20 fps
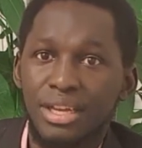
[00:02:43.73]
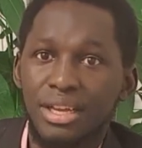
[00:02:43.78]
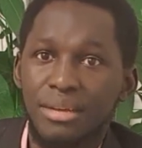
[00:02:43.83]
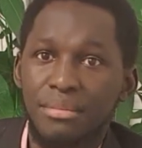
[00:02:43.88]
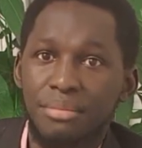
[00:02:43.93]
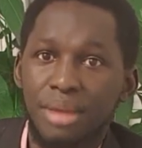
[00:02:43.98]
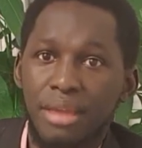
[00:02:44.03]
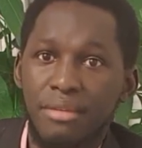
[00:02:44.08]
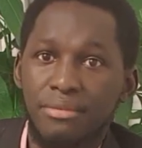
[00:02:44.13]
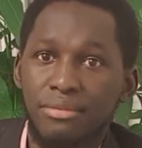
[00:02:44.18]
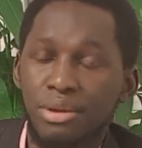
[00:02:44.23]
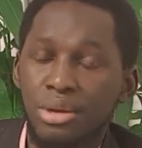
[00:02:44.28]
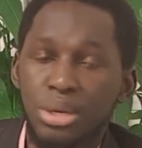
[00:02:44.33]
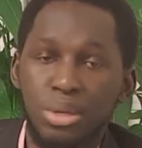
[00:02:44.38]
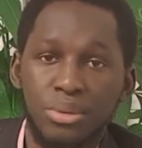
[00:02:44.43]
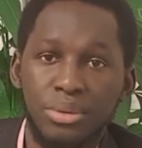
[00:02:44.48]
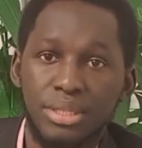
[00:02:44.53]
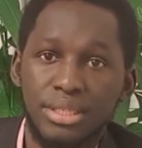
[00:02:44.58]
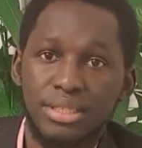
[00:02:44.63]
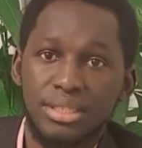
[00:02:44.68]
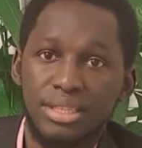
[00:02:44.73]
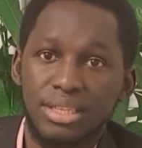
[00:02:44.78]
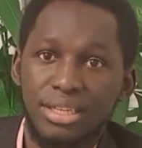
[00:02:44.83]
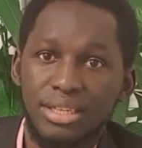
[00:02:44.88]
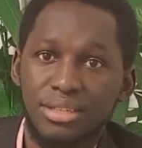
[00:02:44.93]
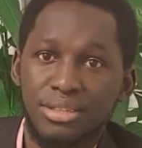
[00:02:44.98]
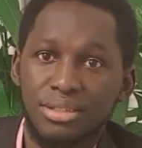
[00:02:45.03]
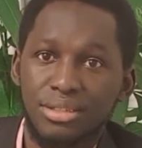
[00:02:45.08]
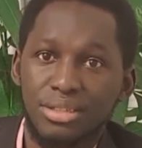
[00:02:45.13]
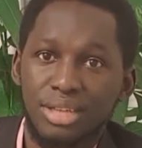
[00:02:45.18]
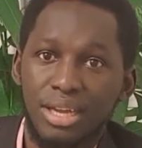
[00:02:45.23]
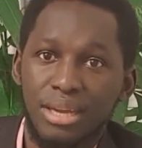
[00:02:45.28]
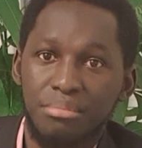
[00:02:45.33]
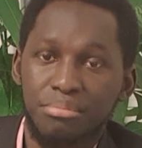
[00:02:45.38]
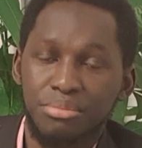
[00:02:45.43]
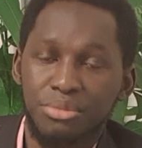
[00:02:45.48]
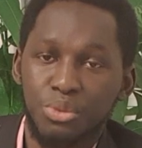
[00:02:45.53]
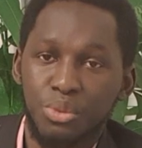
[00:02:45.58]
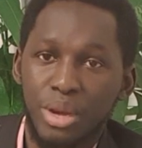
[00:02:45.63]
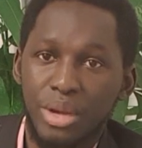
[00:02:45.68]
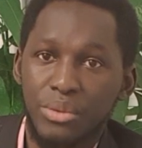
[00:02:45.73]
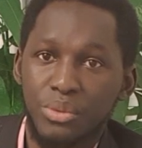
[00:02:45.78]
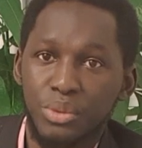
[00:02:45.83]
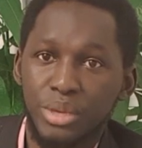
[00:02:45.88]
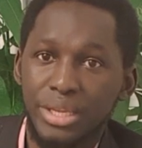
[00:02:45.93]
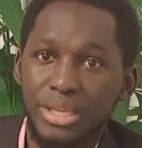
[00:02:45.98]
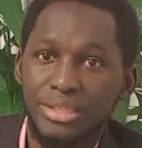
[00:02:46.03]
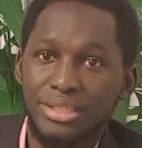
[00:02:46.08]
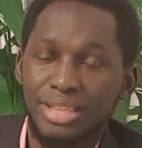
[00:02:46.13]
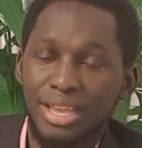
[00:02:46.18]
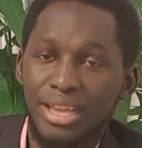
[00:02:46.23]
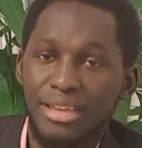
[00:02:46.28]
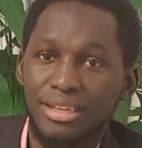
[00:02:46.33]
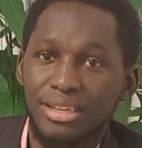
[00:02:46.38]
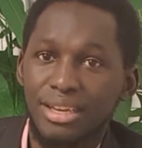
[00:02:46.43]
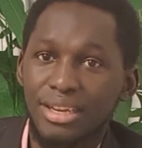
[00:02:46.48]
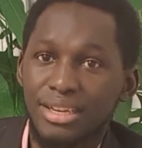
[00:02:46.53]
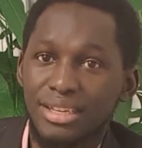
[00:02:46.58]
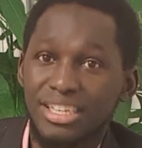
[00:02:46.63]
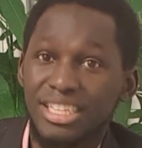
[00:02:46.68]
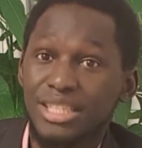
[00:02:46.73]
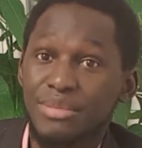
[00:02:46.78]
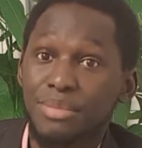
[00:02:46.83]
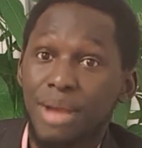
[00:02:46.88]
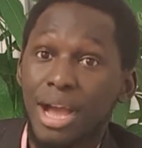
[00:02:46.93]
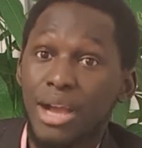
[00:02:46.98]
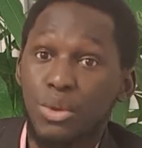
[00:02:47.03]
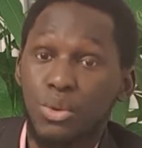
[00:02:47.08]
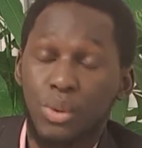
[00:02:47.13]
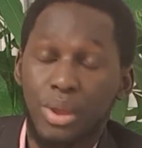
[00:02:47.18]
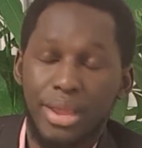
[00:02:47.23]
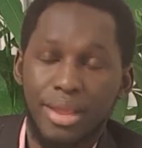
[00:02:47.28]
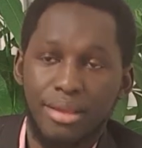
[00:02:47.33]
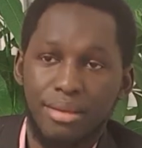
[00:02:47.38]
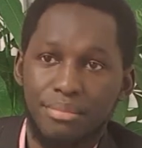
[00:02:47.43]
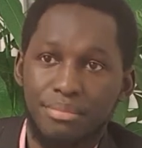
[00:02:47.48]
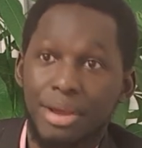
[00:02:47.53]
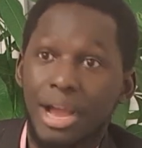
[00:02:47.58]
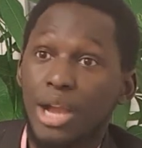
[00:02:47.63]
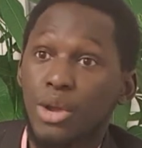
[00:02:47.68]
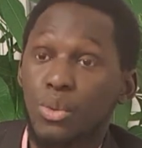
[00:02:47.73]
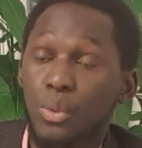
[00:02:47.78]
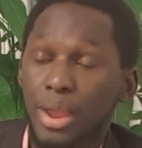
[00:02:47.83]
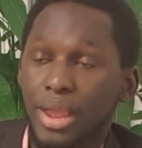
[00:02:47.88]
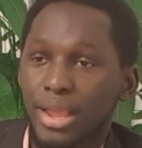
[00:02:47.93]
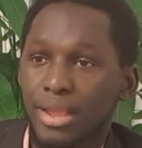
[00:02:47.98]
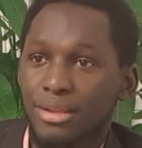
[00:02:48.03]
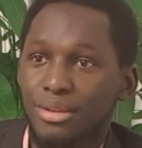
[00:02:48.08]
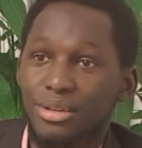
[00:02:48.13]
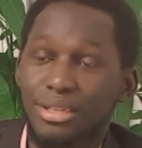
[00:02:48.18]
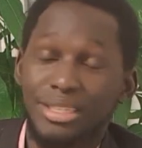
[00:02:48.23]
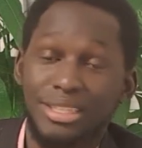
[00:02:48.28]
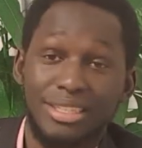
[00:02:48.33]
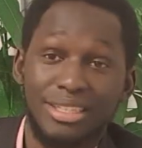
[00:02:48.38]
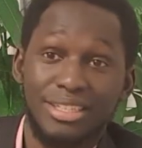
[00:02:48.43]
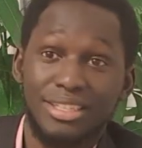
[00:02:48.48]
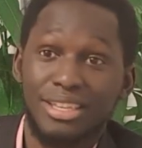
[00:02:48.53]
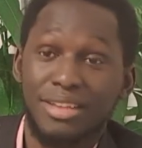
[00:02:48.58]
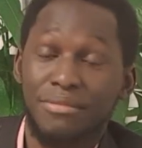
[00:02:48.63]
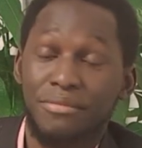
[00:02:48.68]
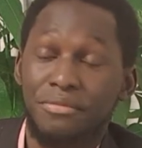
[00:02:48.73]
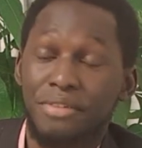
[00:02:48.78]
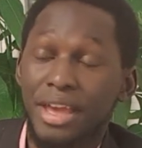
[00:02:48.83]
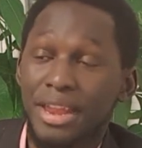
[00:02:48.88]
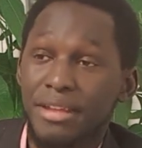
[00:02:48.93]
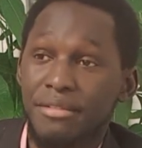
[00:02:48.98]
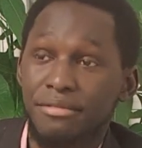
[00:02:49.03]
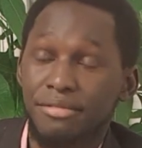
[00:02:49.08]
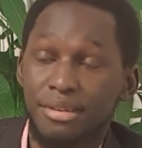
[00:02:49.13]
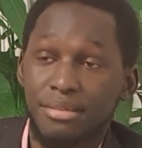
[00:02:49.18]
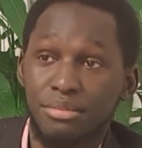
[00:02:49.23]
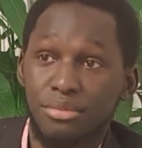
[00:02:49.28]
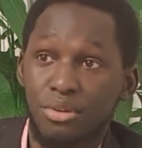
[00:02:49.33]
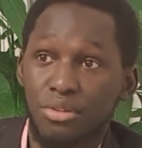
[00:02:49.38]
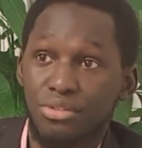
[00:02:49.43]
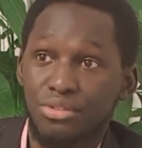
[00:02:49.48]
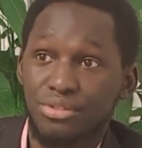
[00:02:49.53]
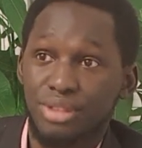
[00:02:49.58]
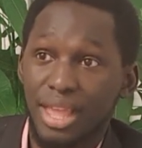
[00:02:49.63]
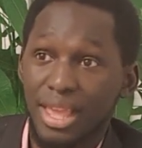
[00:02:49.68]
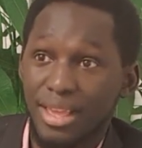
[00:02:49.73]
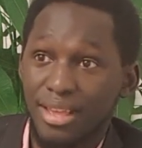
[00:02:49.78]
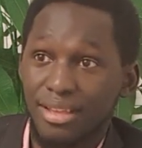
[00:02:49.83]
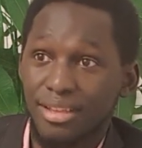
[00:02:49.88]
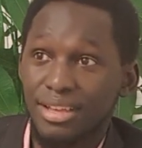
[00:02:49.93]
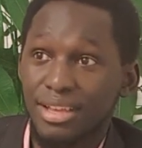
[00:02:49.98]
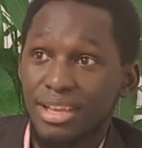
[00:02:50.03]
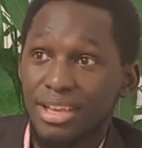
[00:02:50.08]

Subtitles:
my followers. When we said this back way, it is a very famous thing.